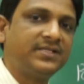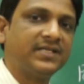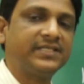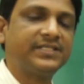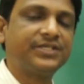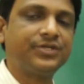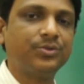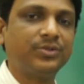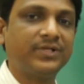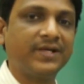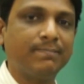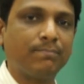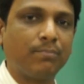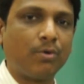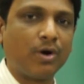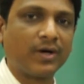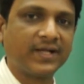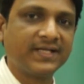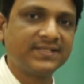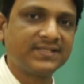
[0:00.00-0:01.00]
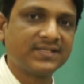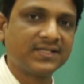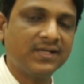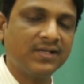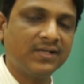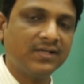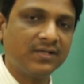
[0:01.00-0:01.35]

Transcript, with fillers: tells you the importance